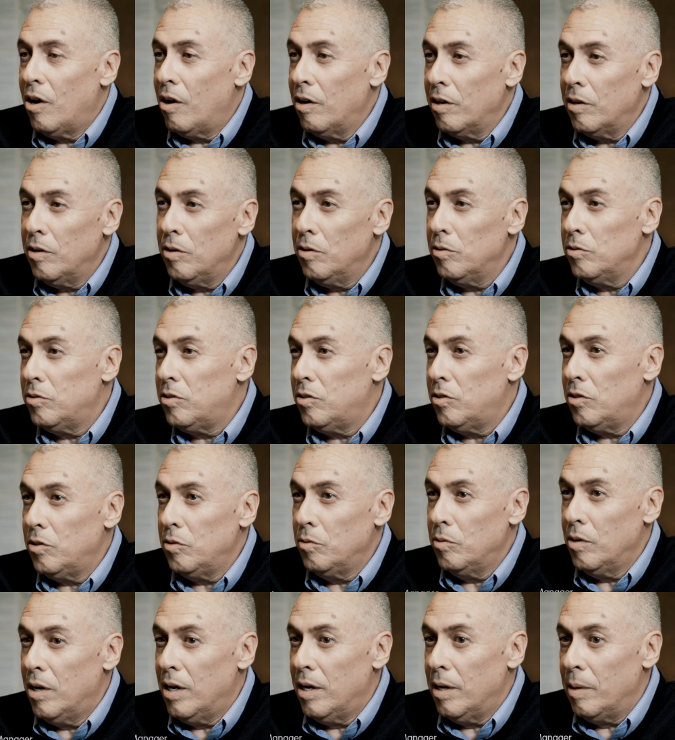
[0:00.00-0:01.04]
Argos
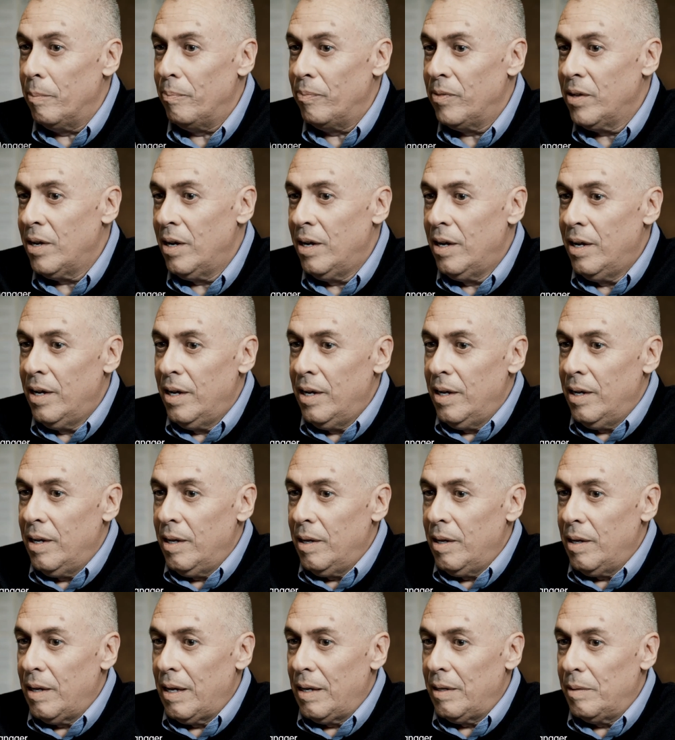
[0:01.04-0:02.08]
to
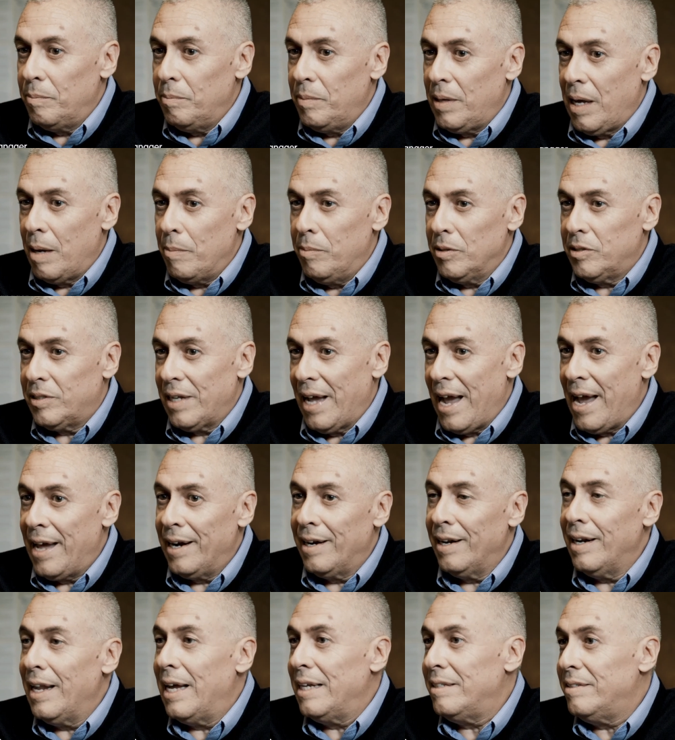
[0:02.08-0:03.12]
be able to
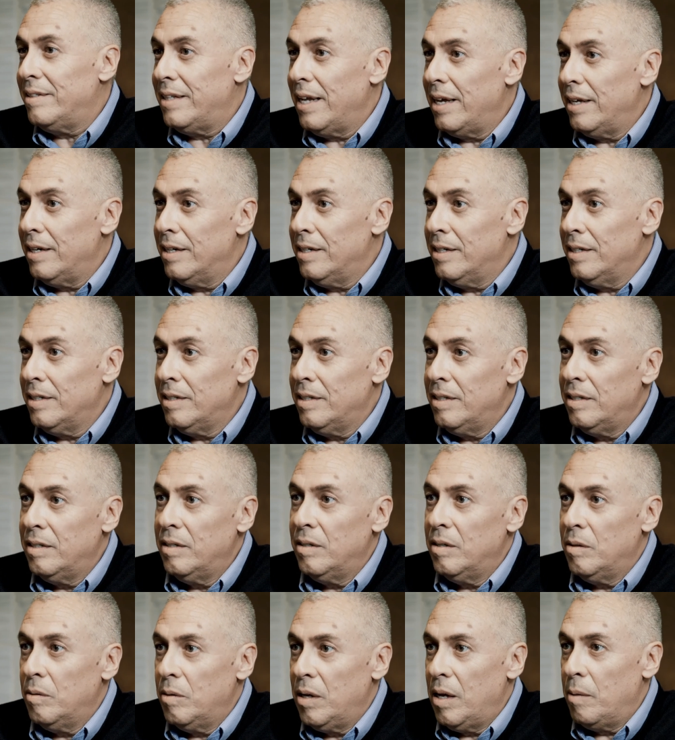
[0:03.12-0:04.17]
analyze data,
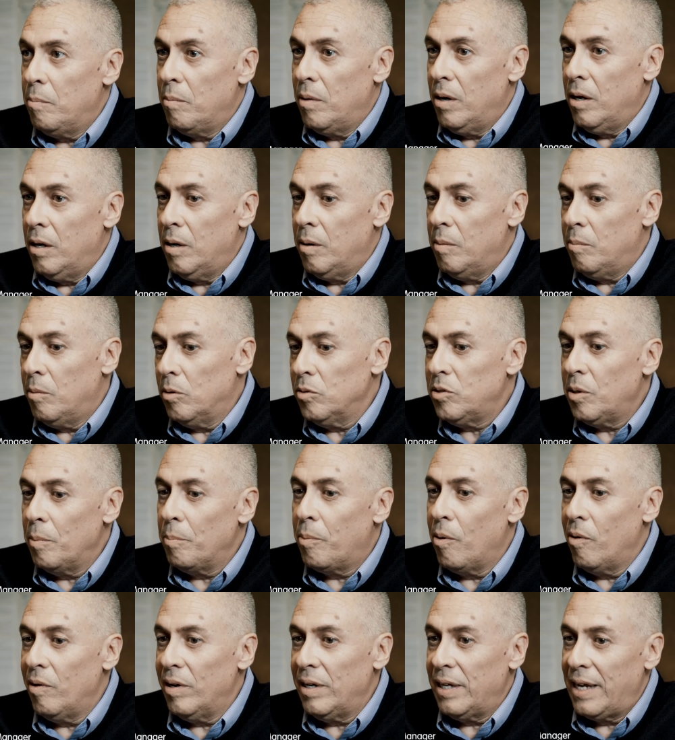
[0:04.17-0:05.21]
and most
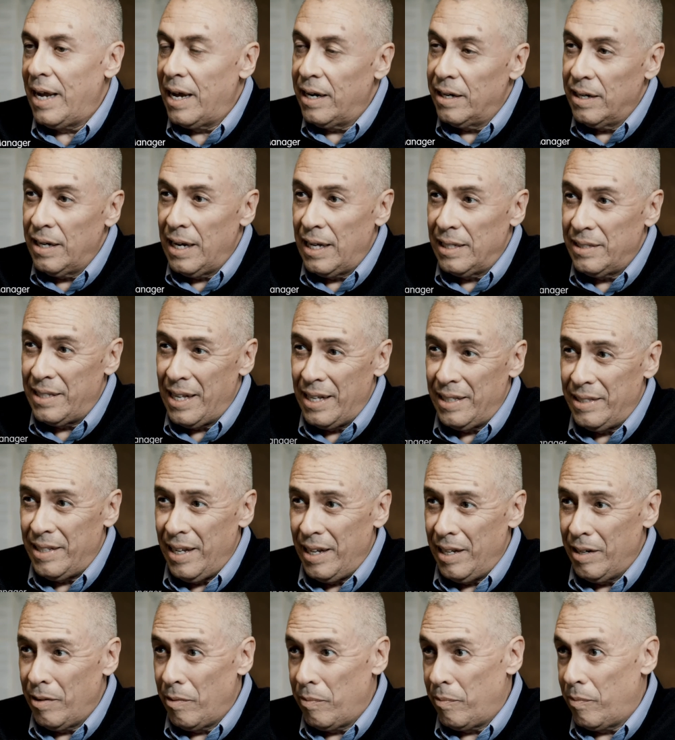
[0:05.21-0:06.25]
importantly, analyze that
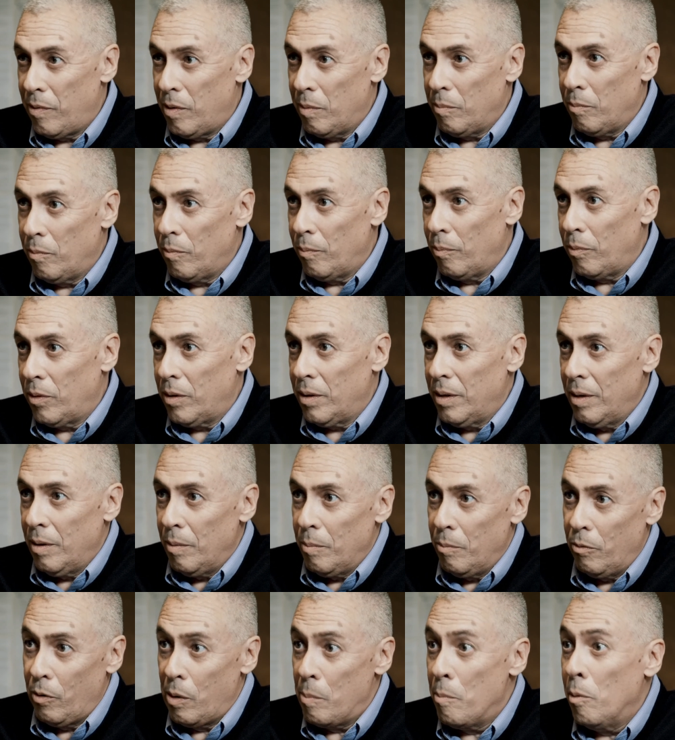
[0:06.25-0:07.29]
data from
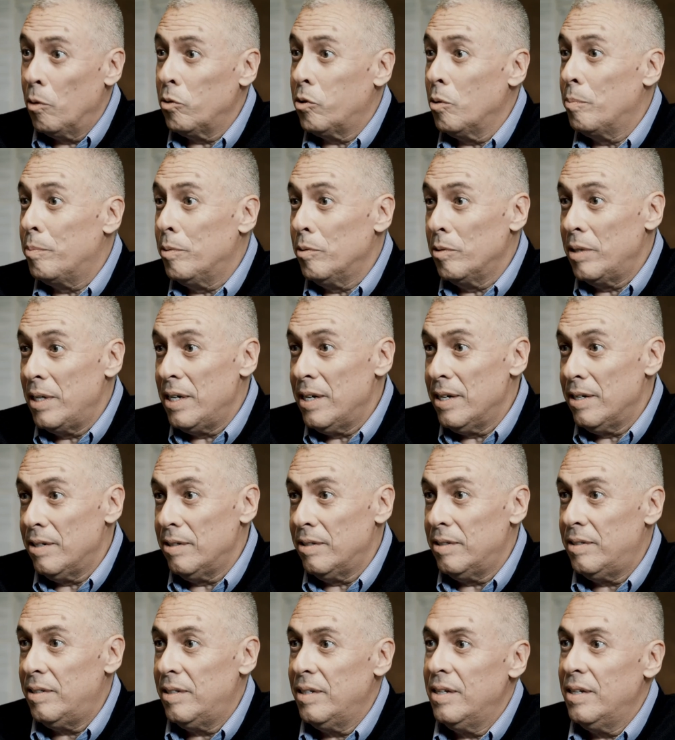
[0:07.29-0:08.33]
with multiple
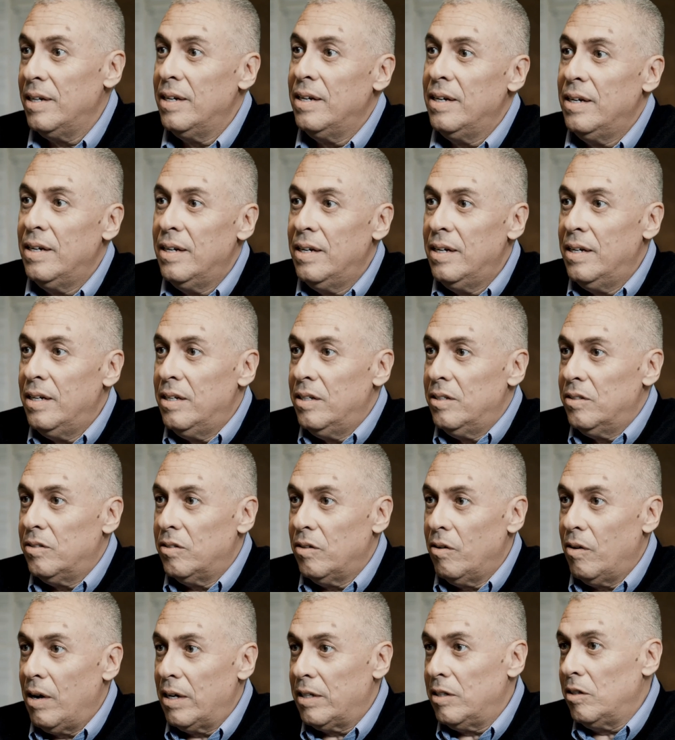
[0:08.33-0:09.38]
years.
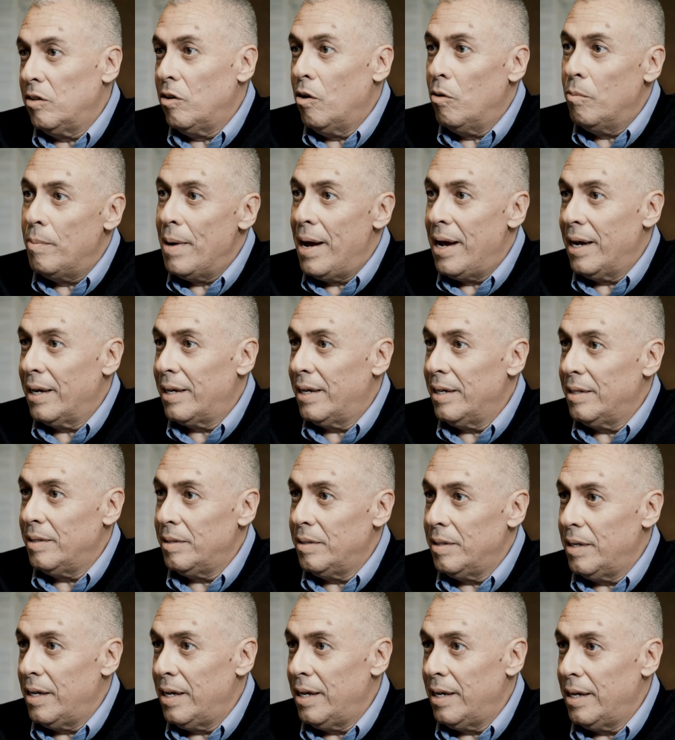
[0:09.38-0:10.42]
So I can go back and